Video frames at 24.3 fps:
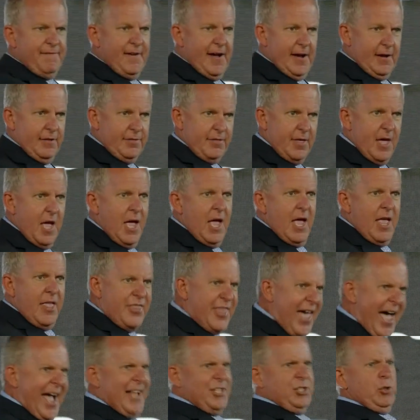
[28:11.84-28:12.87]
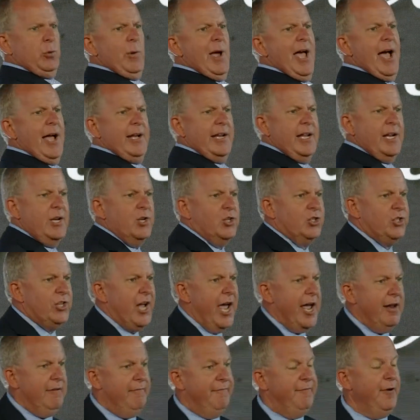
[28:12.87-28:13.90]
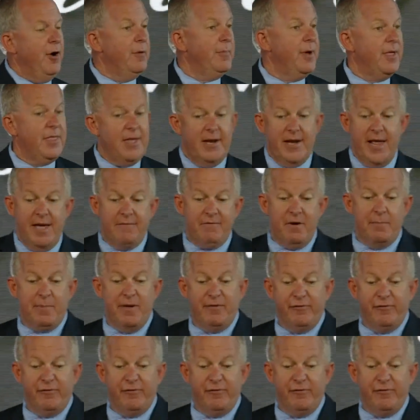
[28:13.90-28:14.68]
faith. That's where I need to stand firmer than ever